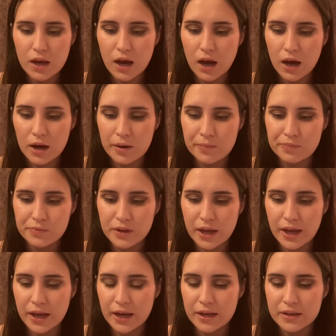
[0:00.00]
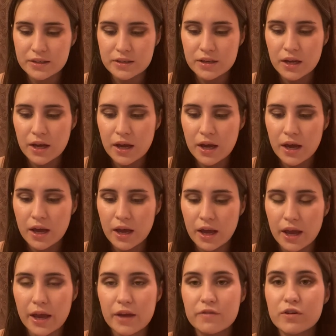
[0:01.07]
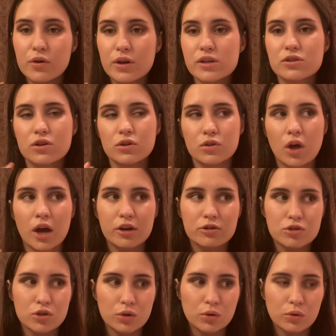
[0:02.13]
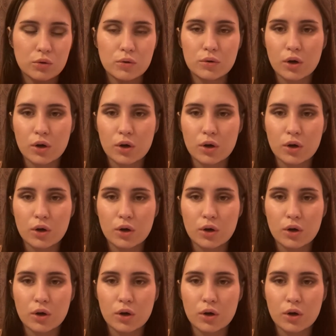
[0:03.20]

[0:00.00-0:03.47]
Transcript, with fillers: Um, and it focused a lot too